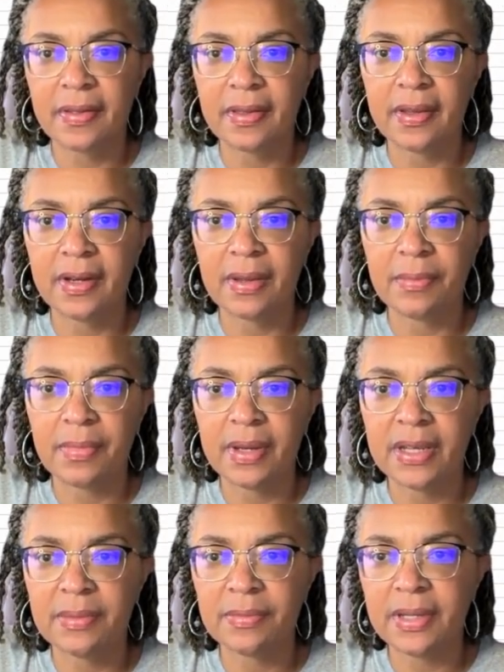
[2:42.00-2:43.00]
And I
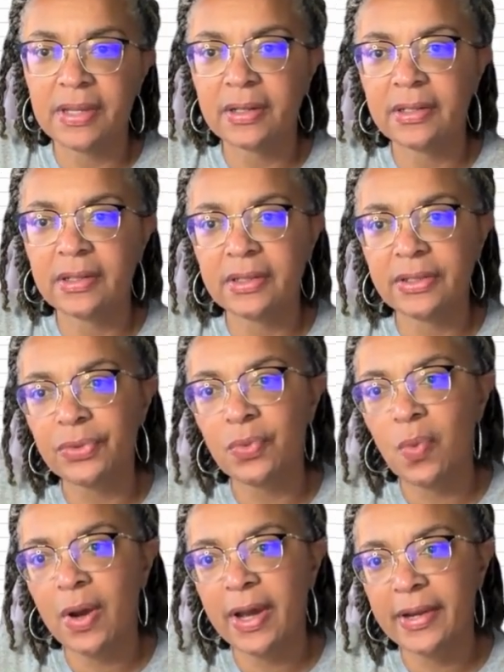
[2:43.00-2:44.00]
might make it a
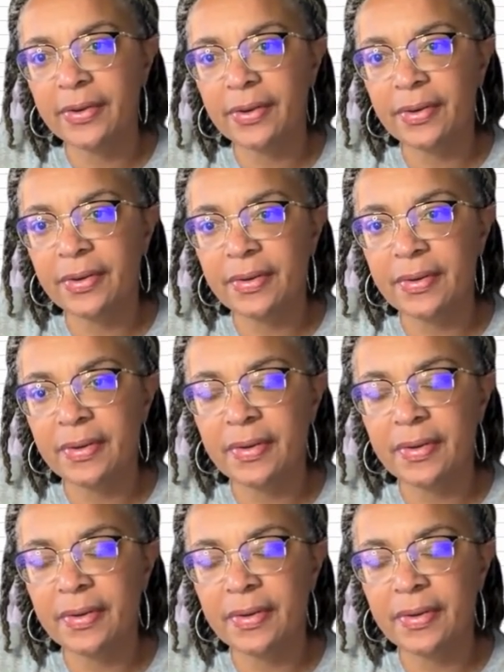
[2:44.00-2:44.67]
little wider.